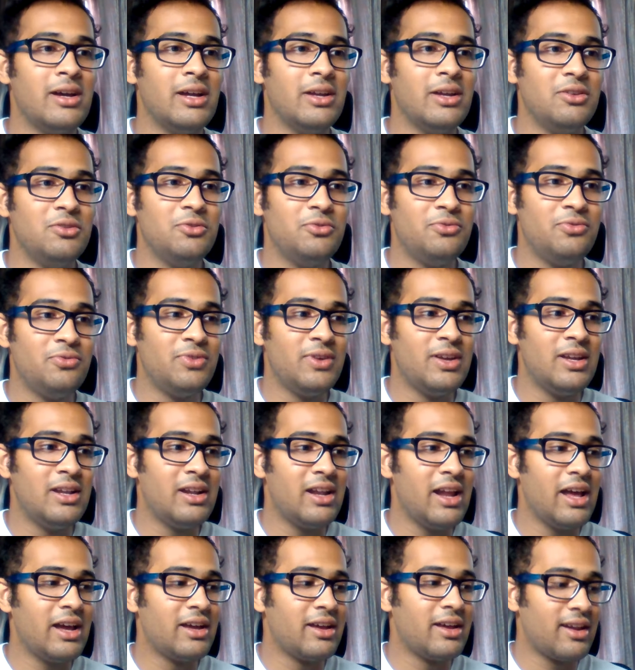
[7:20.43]
You feel
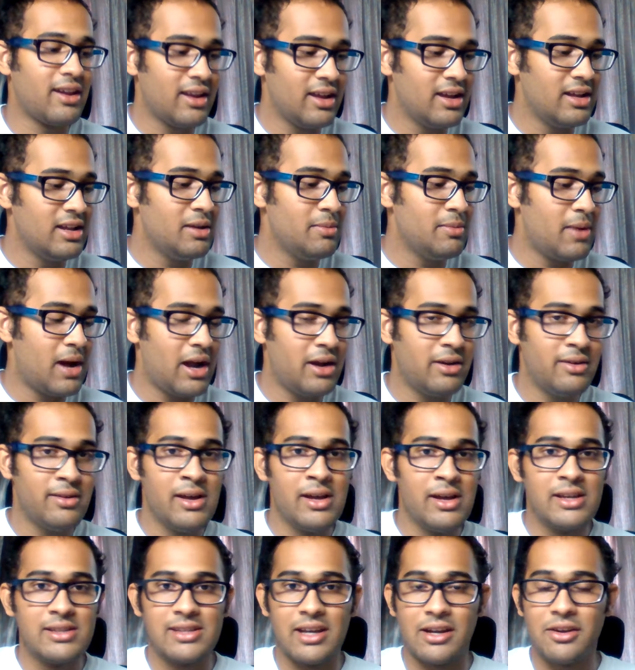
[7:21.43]
like really bad.
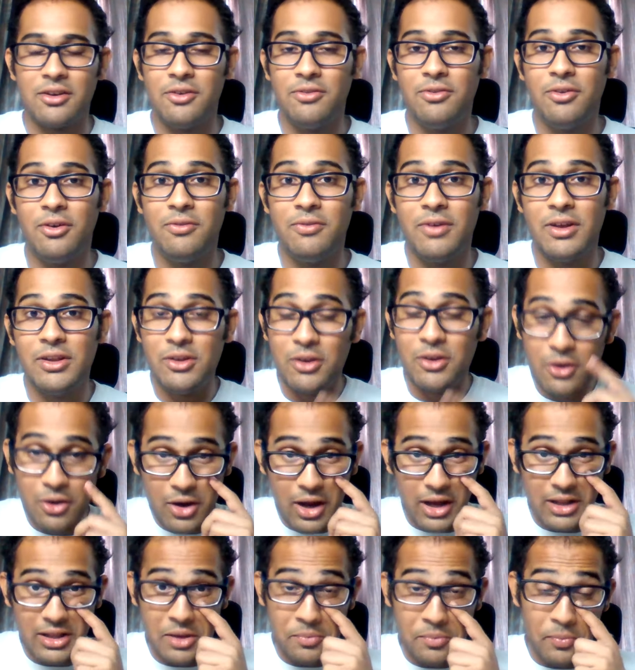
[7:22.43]
Second of all, when you
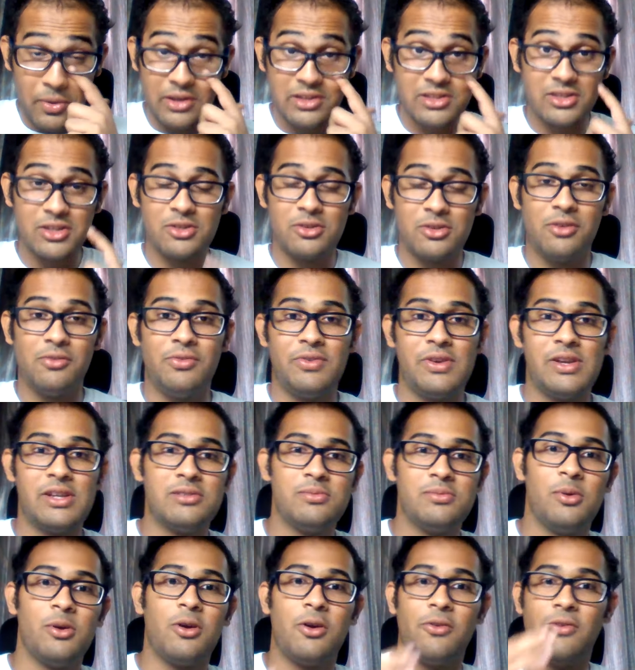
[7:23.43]
look at the pictures on
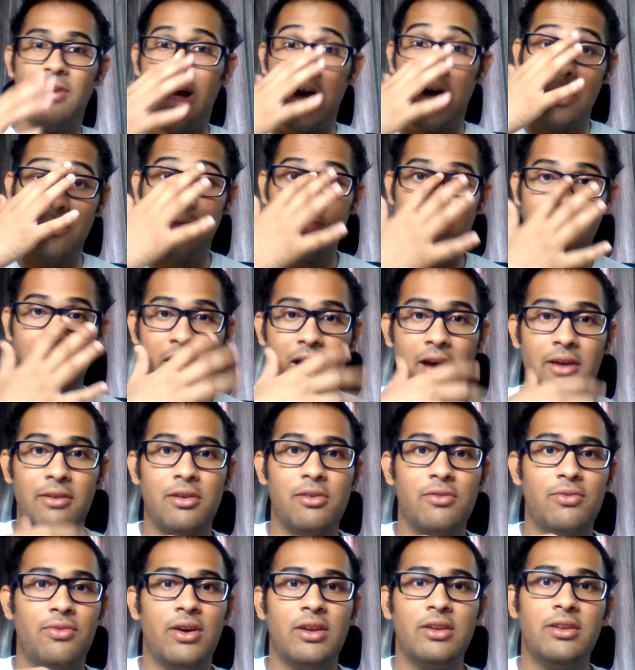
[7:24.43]
Facebook of how they're
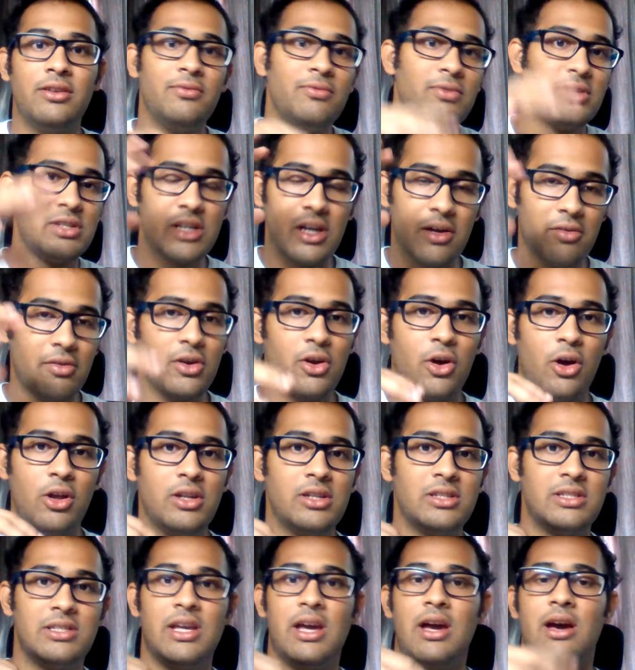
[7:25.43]
having fun in whichever
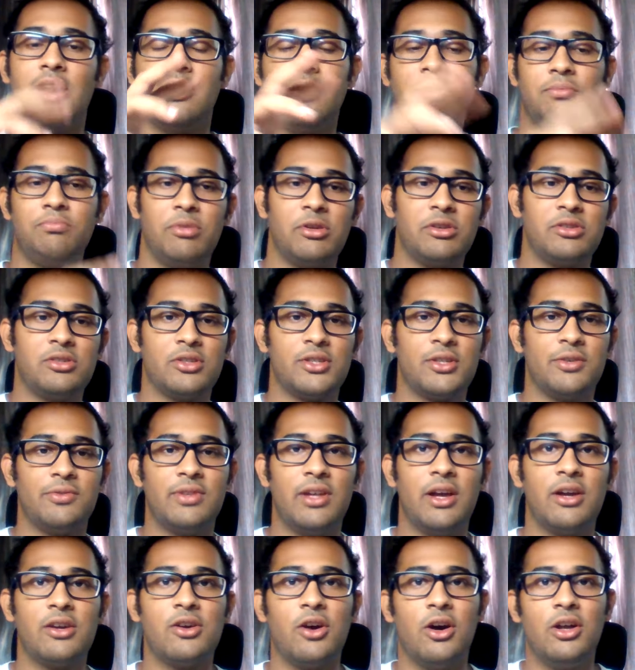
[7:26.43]
college they are, and pictures of
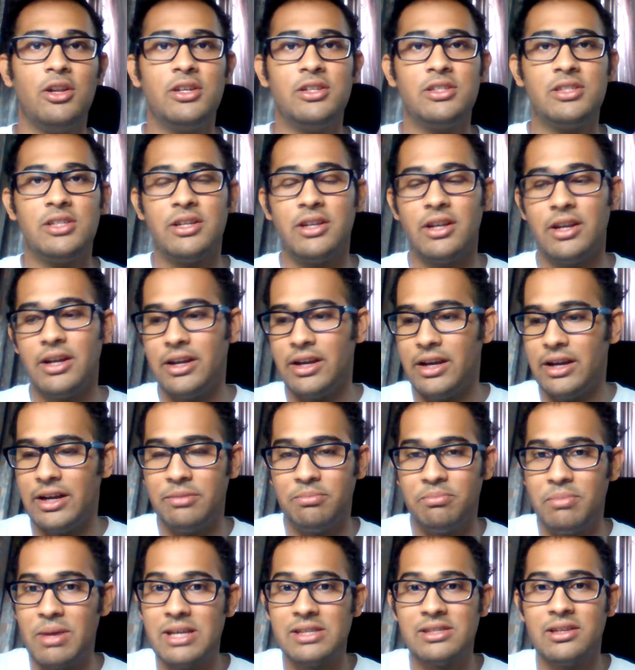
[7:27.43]
their college,
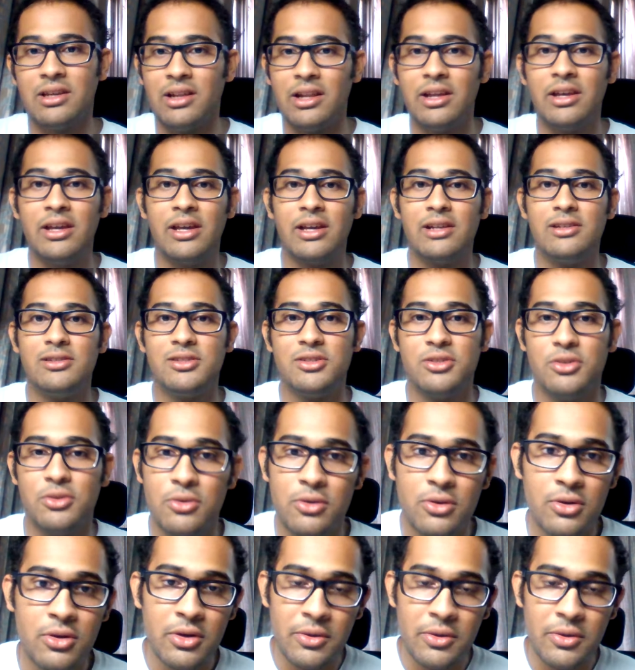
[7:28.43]
it basically kills you.